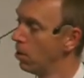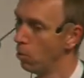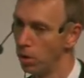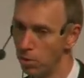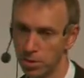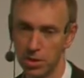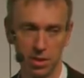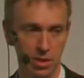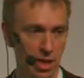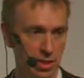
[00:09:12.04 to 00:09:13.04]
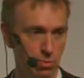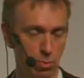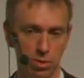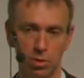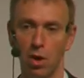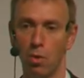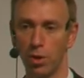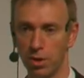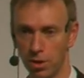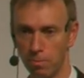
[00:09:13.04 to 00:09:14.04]
We looked at assessment.
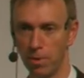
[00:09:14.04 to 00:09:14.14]
We'd heard